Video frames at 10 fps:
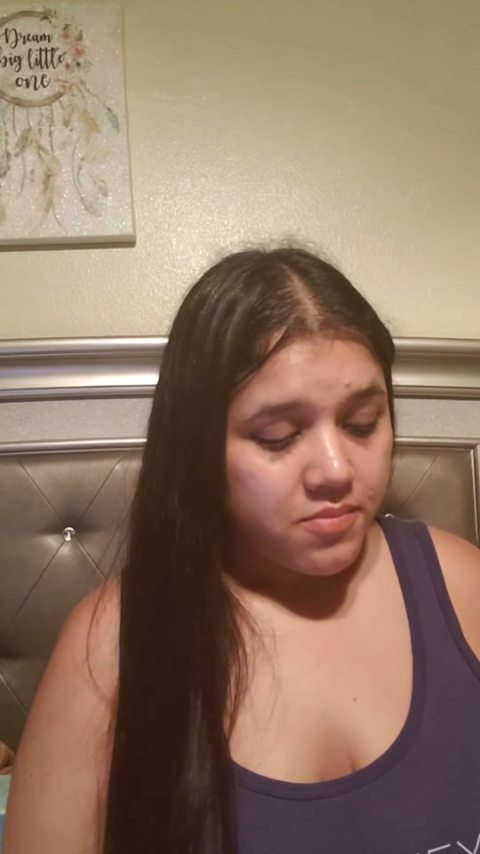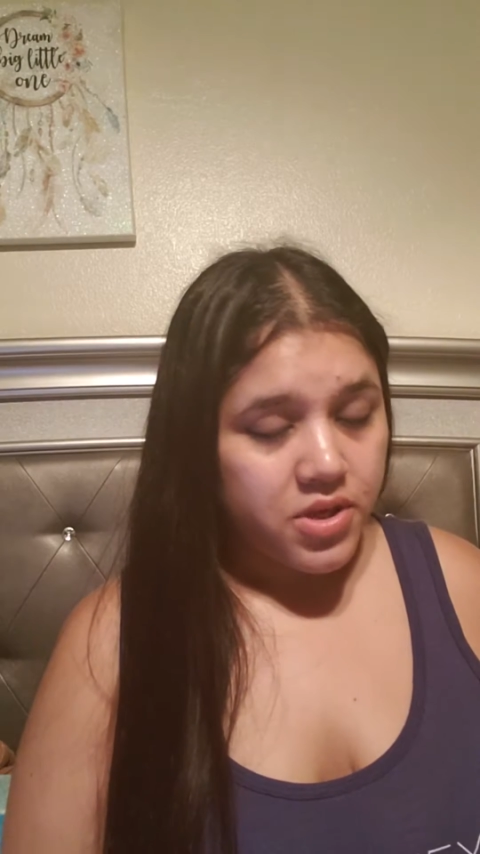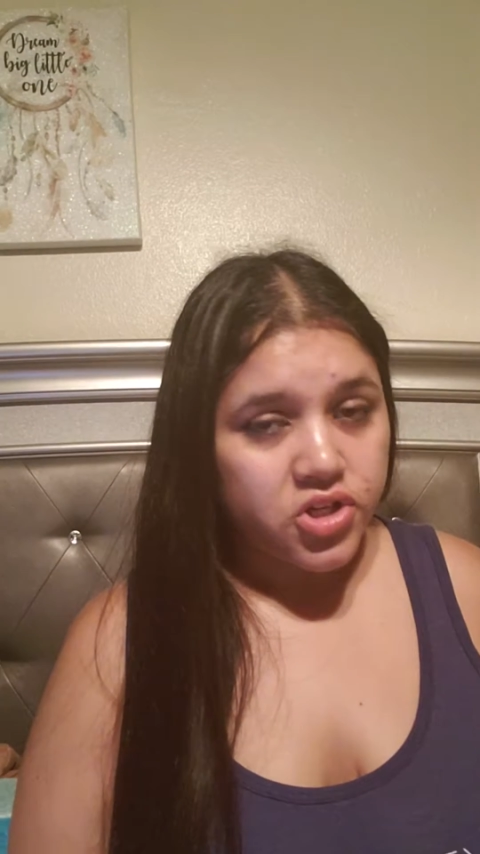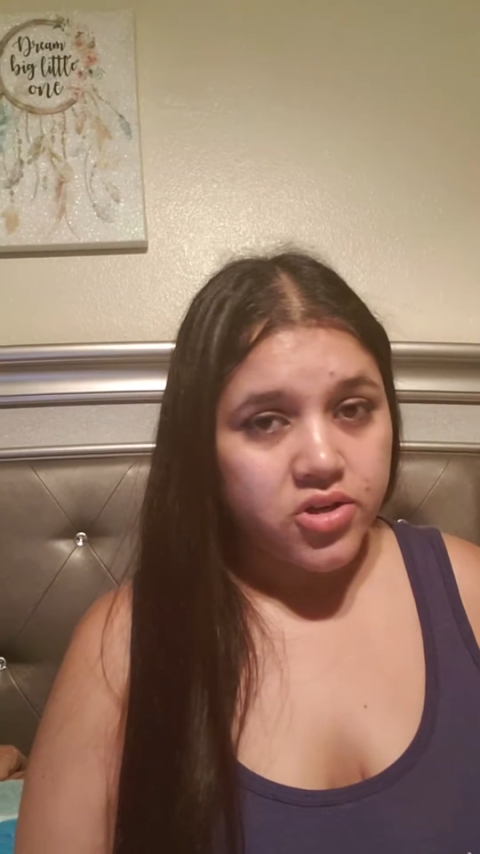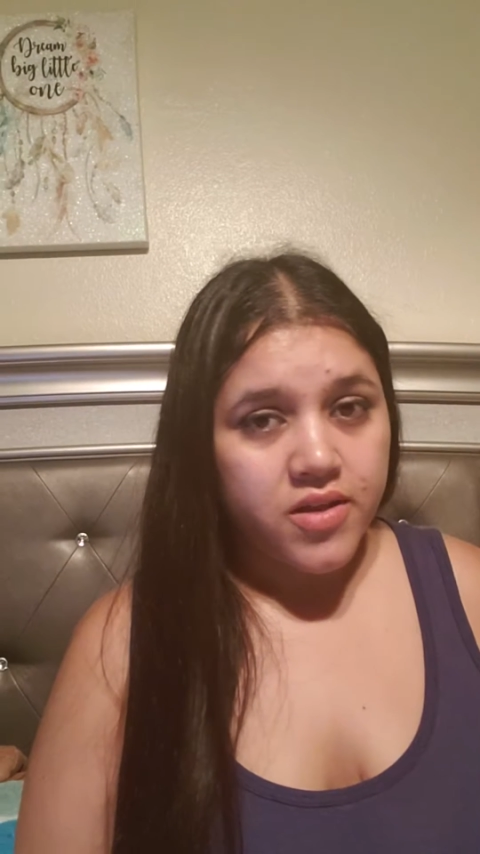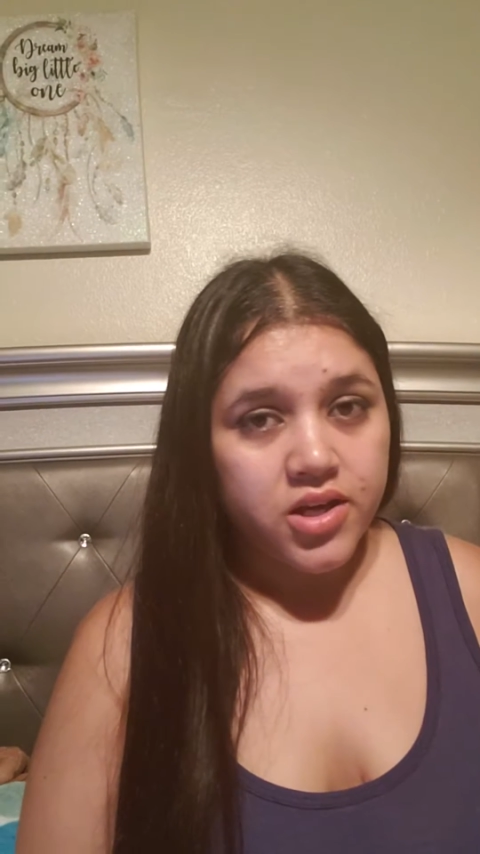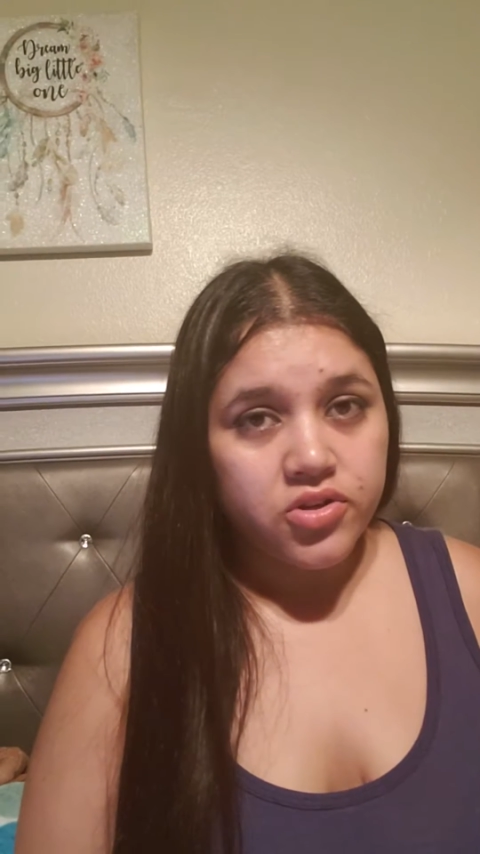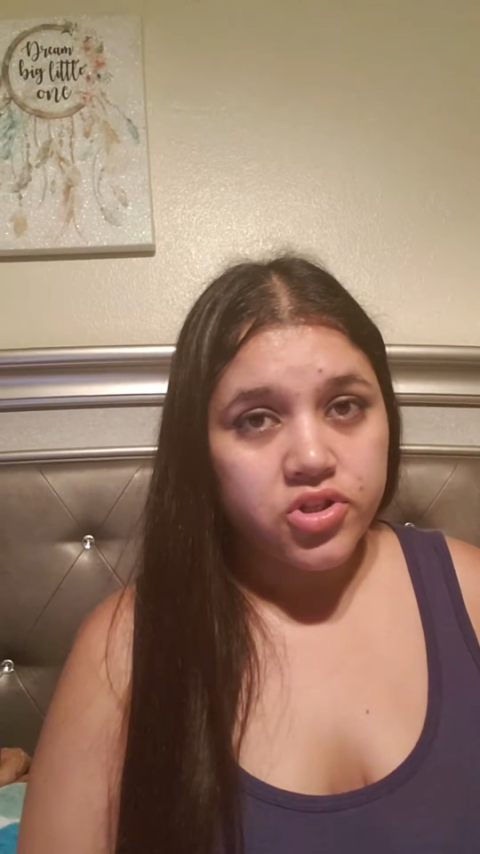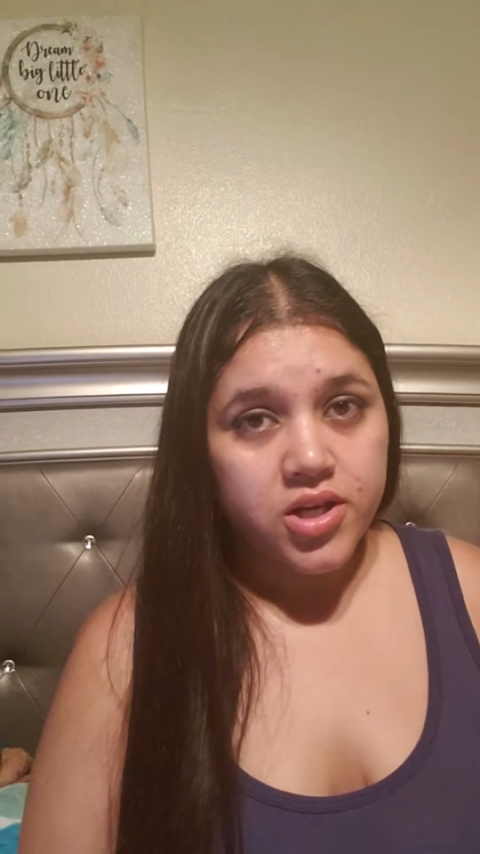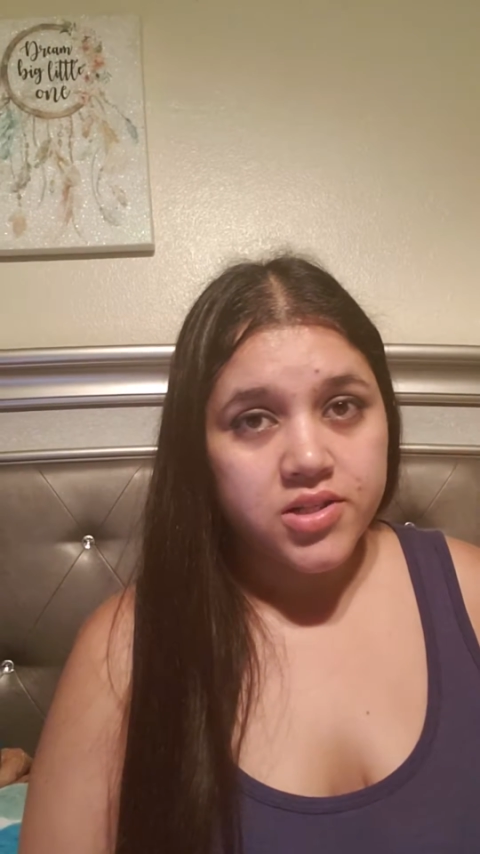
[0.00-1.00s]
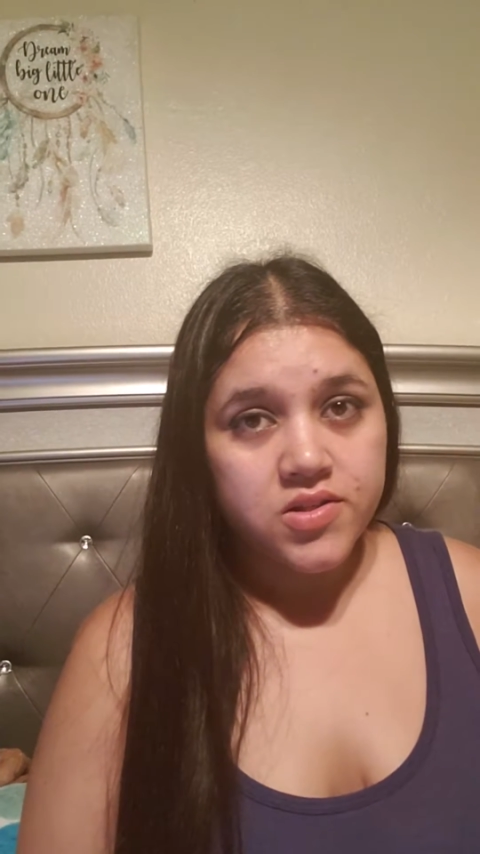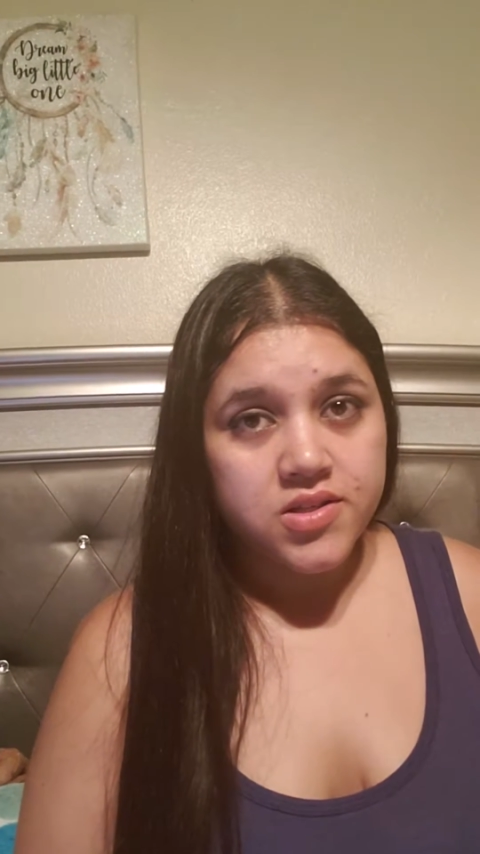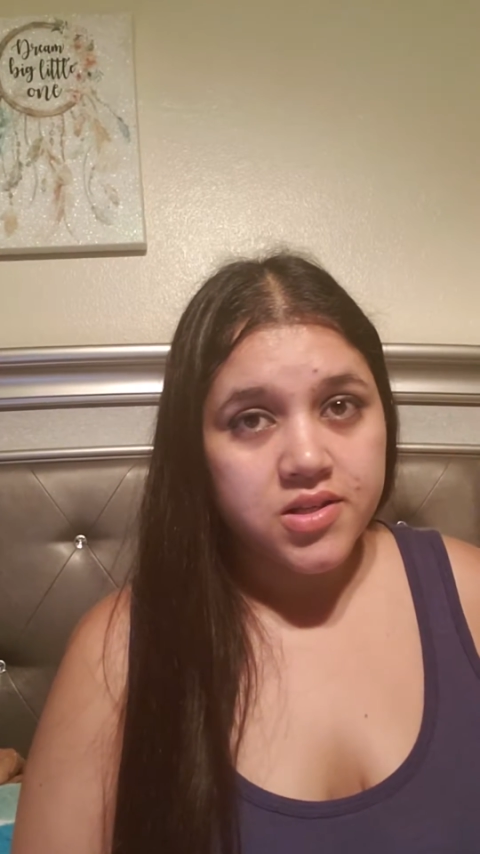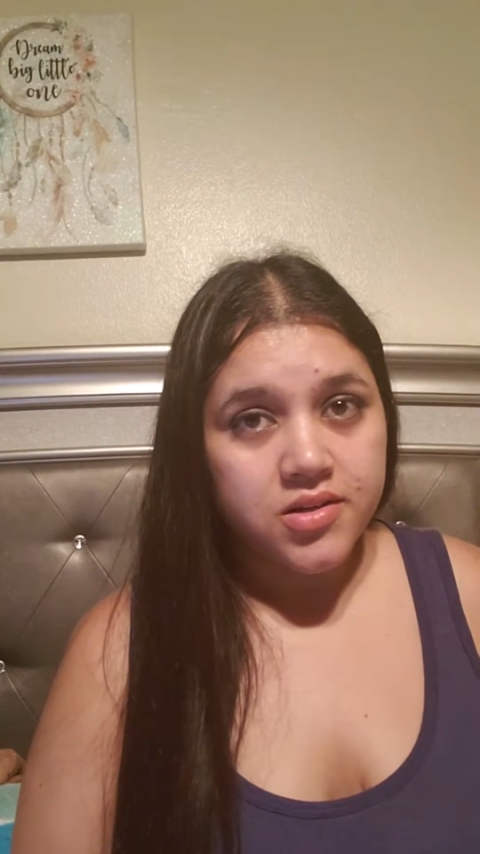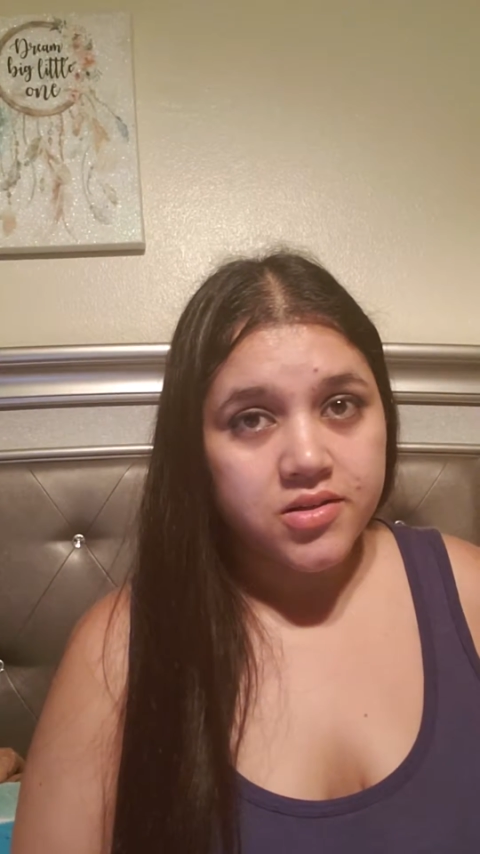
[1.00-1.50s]
Make sure that you try to
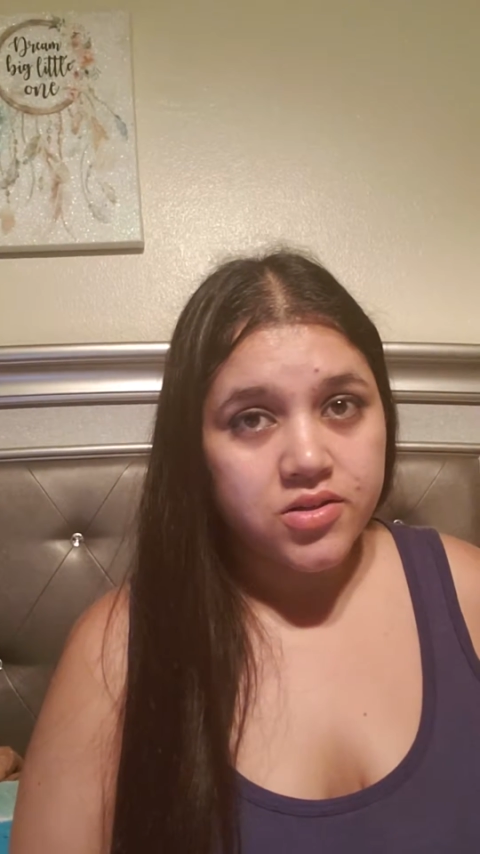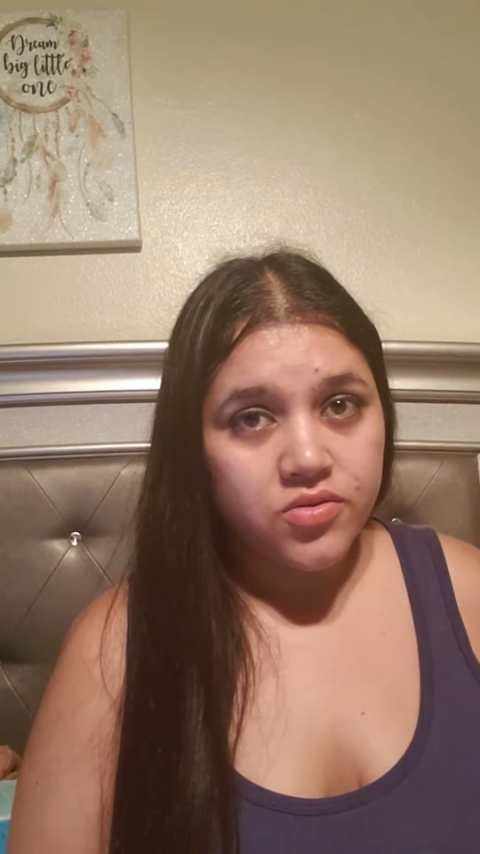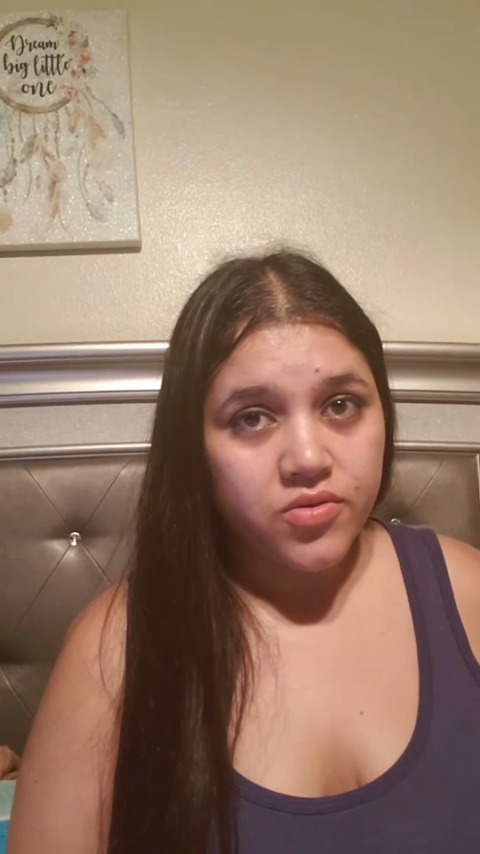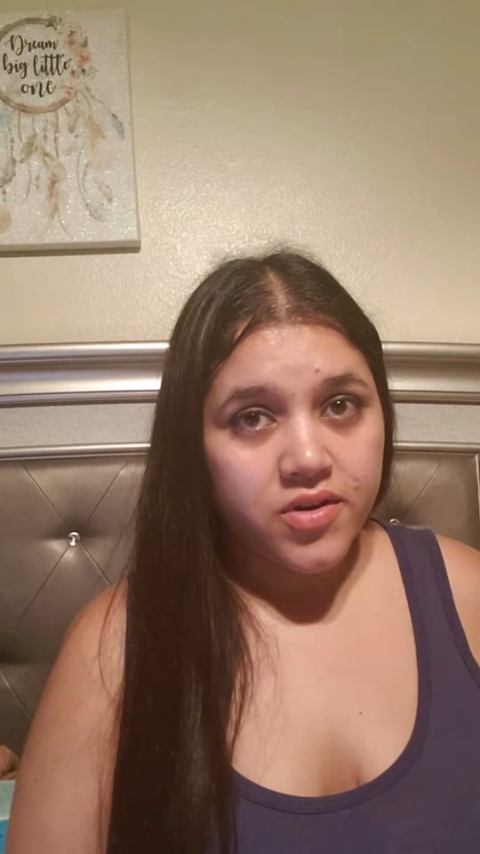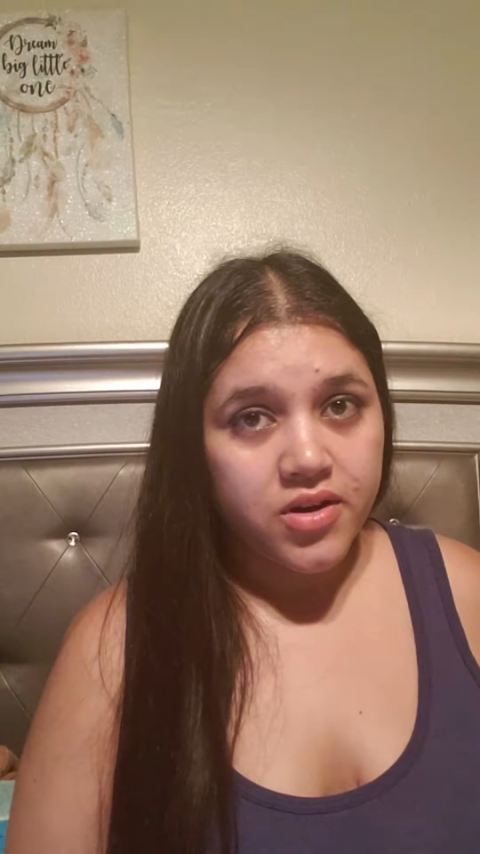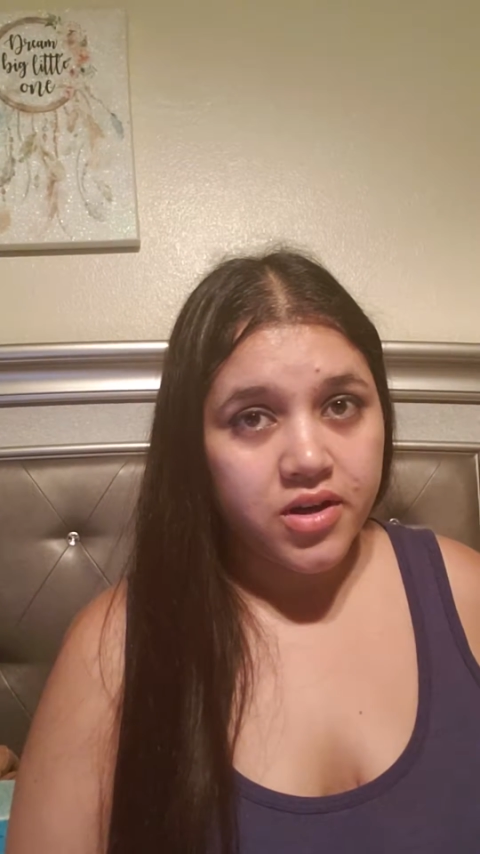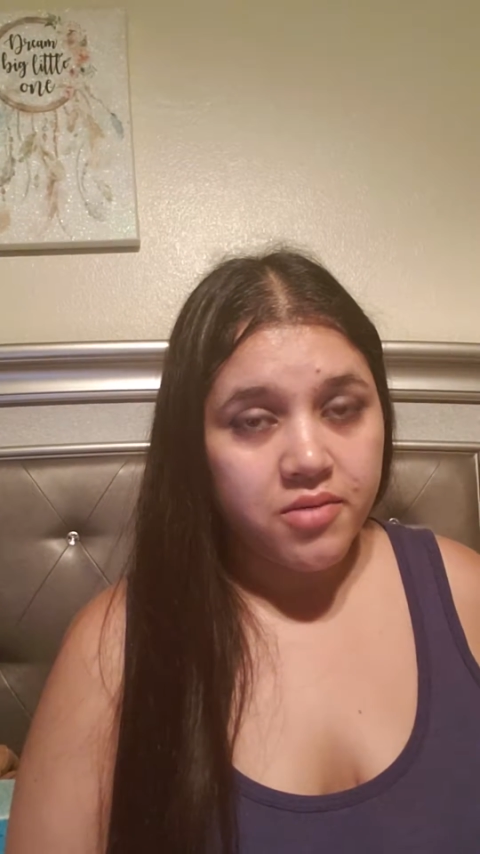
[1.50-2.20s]
stick to the